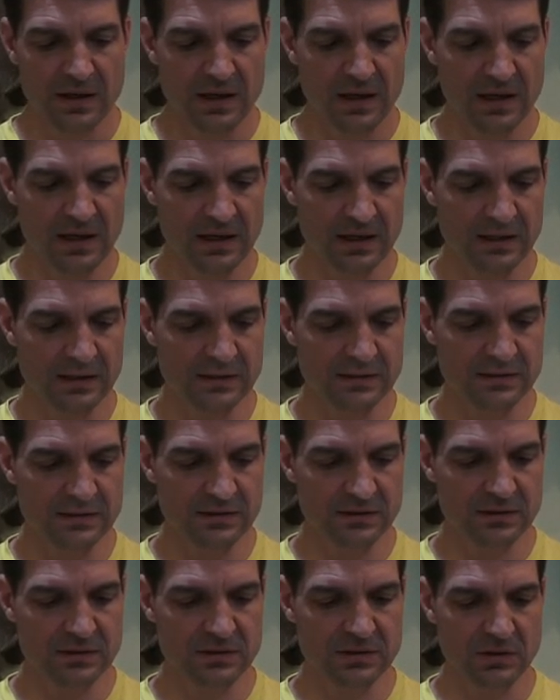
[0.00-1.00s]

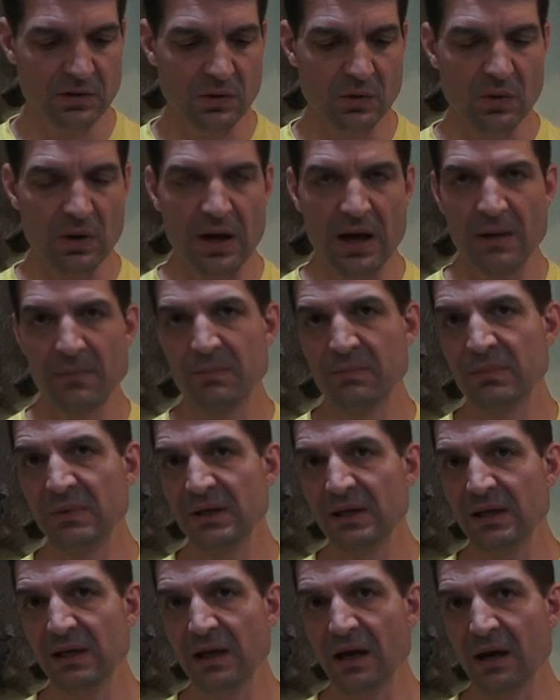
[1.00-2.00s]
And so
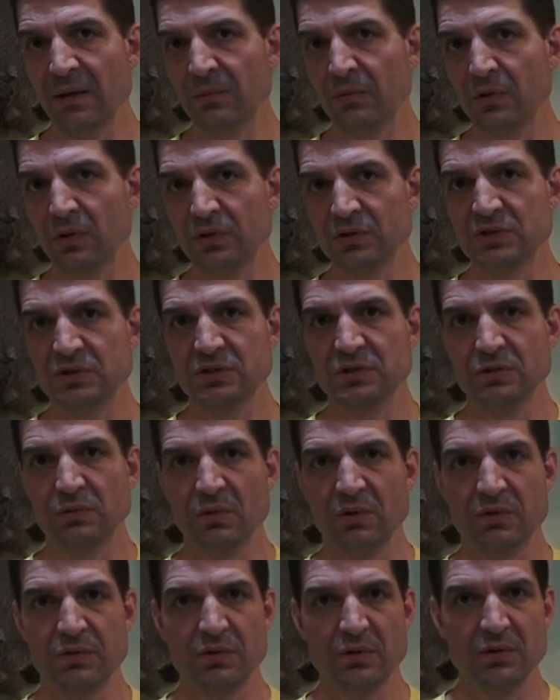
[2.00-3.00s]
me, I'm closer
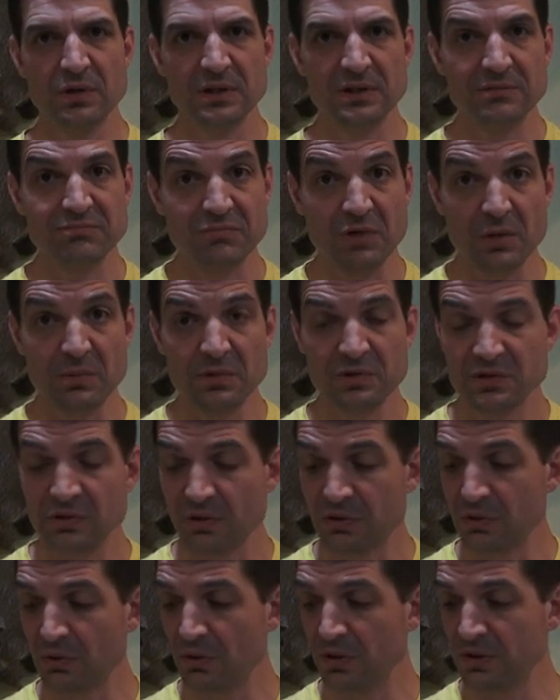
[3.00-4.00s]
to almost a
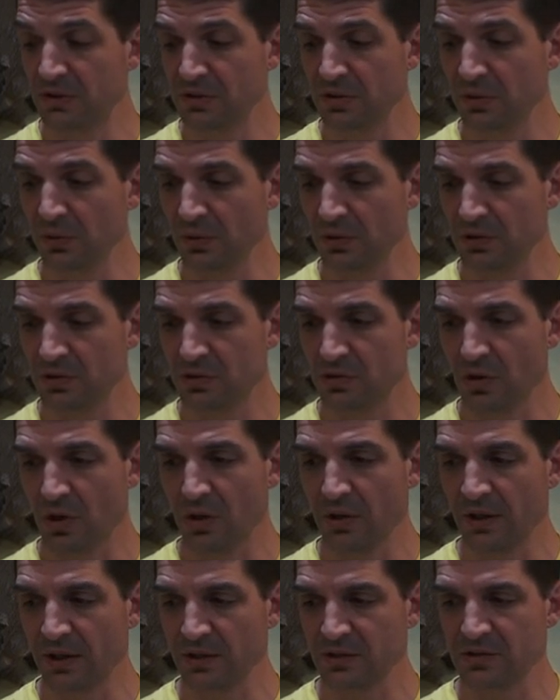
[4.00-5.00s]
32-inch draw
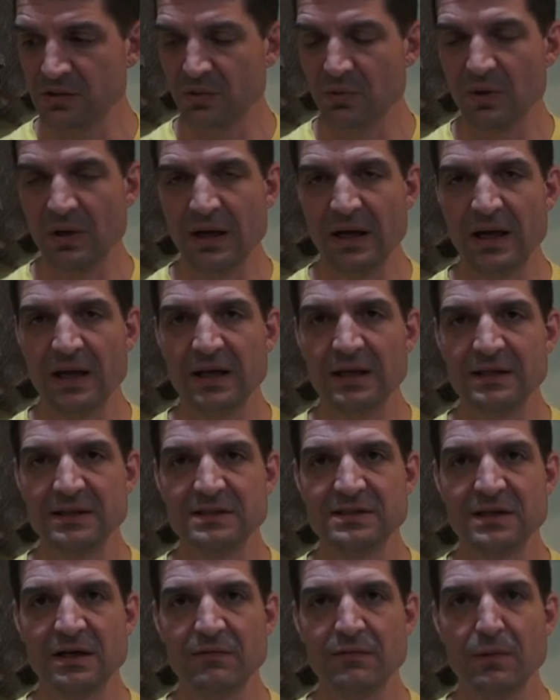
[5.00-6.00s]
length. So we're adding
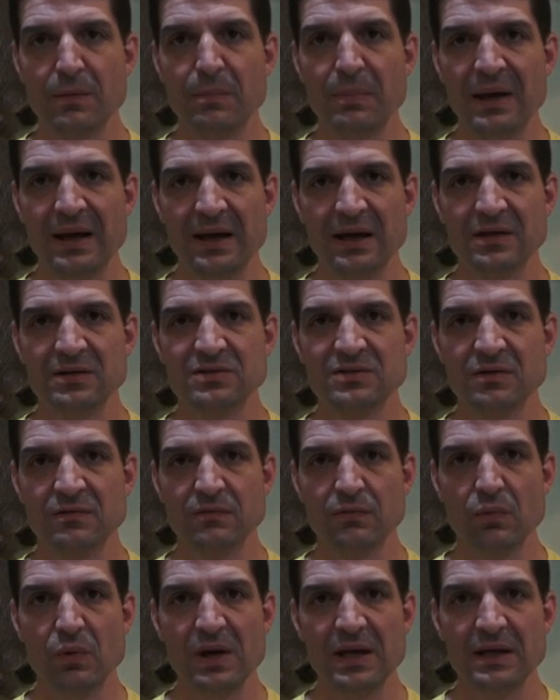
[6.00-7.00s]
several pounds
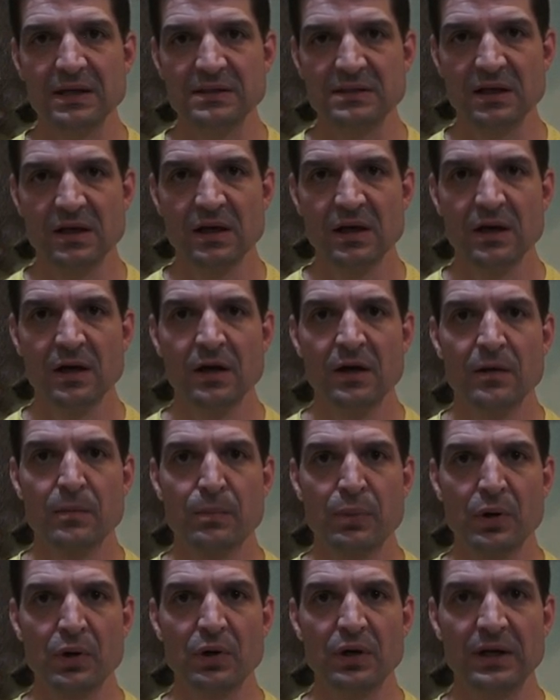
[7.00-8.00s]
of weight
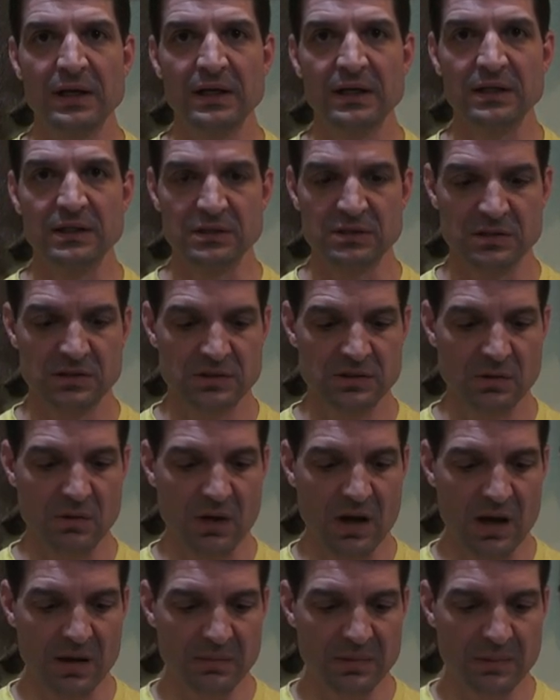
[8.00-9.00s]
per inch. So
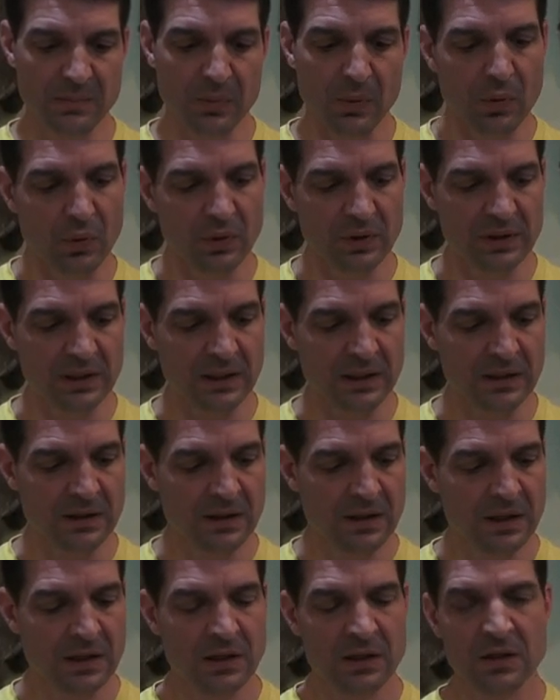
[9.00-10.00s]
I'll be pulling
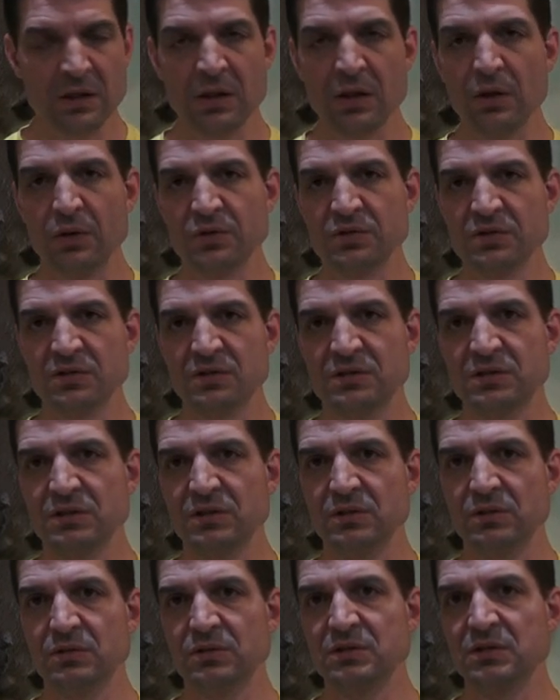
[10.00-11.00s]
closer
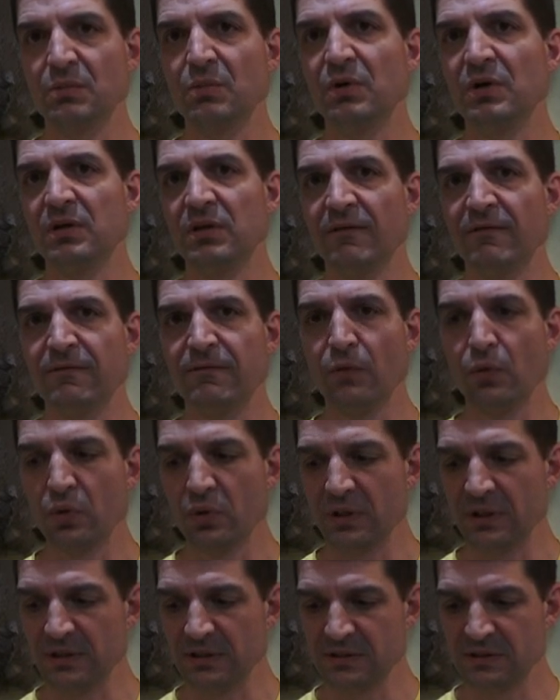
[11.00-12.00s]
to somewhere in the
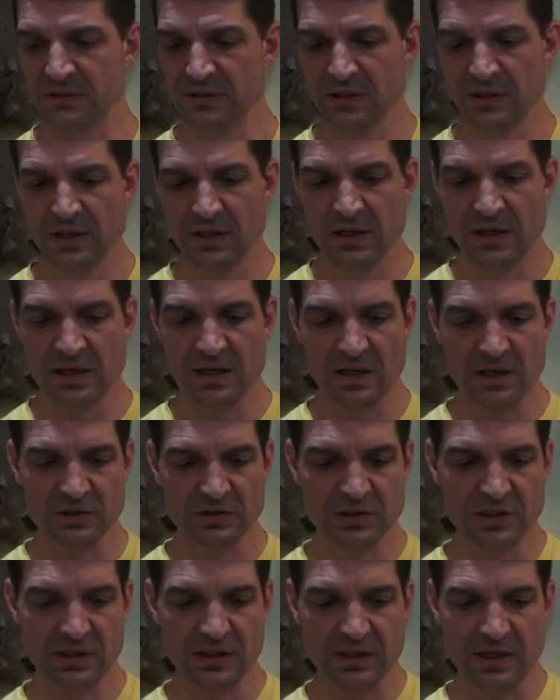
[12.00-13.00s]
40s. And I'll
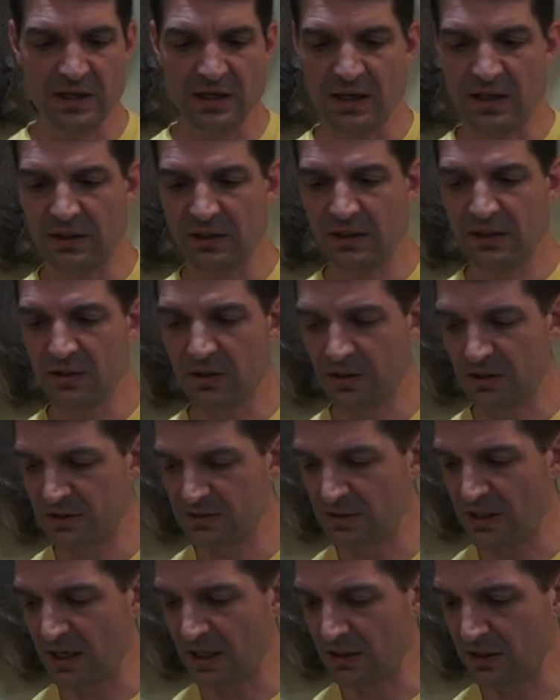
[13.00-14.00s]
check that out later,
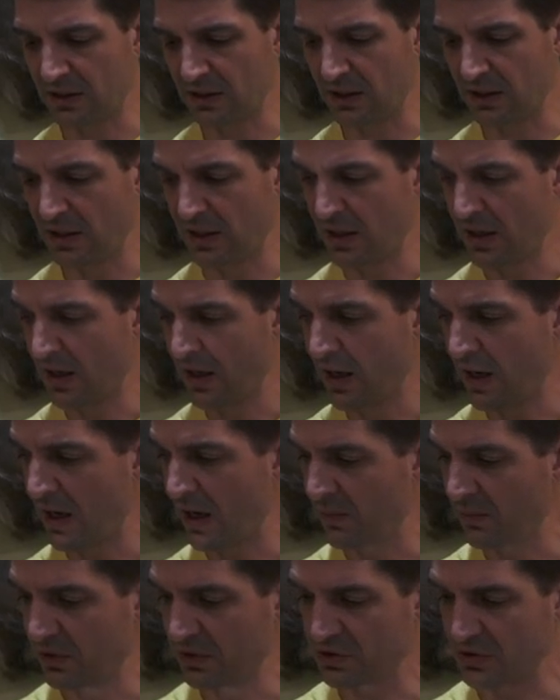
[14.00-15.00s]
exactly
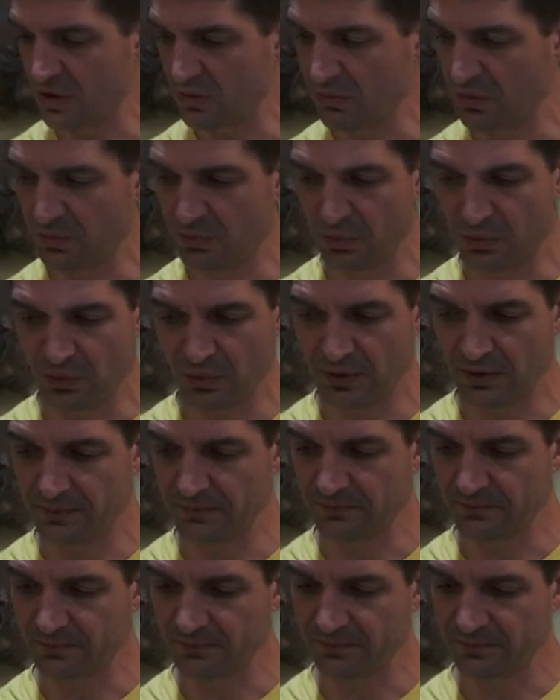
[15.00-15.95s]
how much I'll be pulling.